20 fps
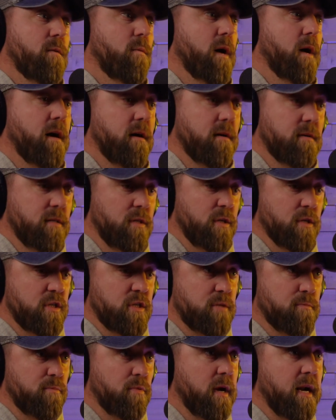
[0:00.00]
Well, you
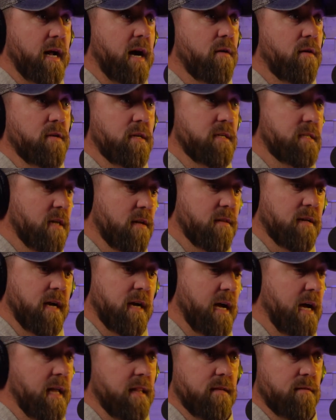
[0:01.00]
spread out and you tell the
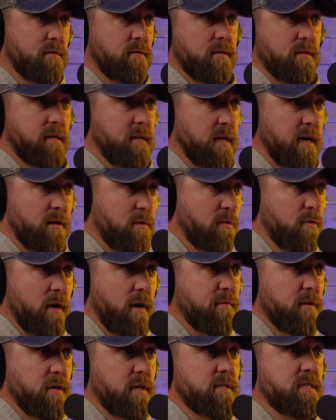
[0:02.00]
guy, hey, or the gal,
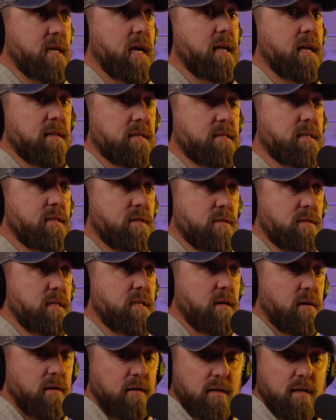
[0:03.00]
whoever, you say, hey, listen, here's the
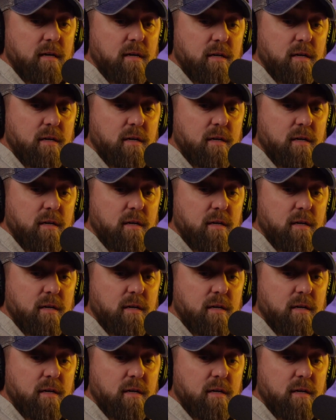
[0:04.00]
deal.